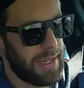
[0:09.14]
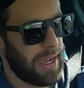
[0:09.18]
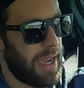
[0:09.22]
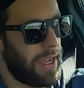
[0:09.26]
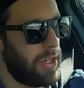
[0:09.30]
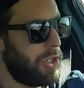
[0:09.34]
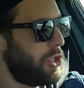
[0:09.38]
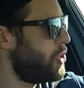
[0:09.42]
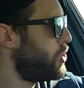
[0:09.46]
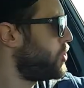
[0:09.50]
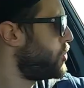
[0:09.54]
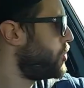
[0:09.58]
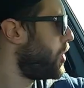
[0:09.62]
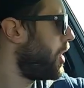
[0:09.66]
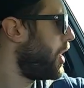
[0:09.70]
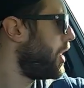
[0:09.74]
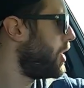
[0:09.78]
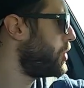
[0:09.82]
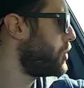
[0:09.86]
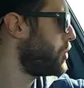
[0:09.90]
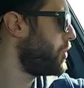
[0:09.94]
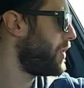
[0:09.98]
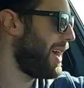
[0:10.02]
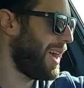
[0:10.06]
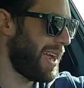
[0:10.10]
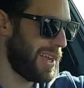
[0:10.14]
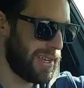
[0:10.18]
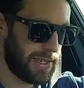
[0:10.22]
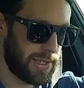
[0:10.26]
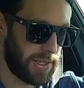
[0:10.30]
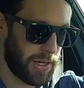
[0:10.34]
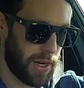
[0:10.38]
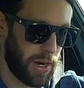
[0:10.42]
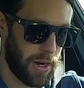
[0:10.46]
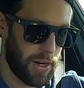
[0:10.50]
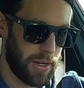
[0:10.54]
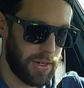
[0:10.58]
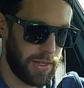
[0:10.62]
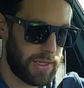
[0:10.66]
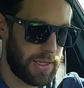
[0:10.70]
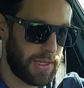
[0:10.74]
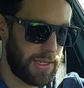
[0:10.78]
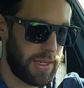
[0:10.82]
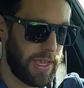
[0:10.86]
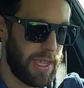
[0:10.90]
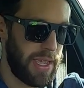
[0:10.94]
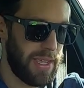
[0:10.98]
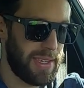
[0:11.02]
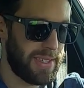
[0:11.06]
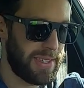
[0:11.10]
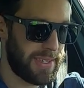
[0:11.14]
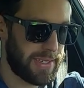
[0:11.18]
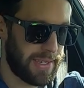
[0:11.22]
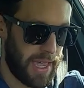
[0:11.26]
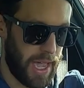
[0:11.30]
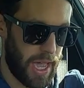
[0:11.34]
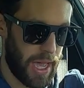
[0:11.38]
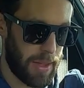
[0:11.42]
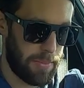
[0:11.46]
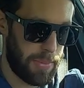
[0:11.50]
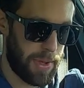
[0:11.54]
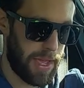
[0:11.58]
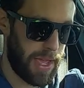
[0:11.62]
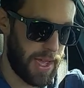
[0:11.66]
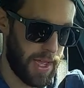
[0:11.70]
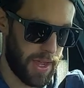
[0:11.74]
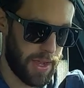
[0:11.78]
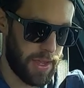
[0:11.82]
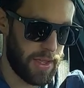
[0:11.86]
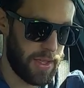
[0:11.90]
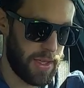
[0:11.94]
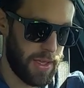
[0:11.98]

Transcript: Dodge Charger SRT Scat Pack.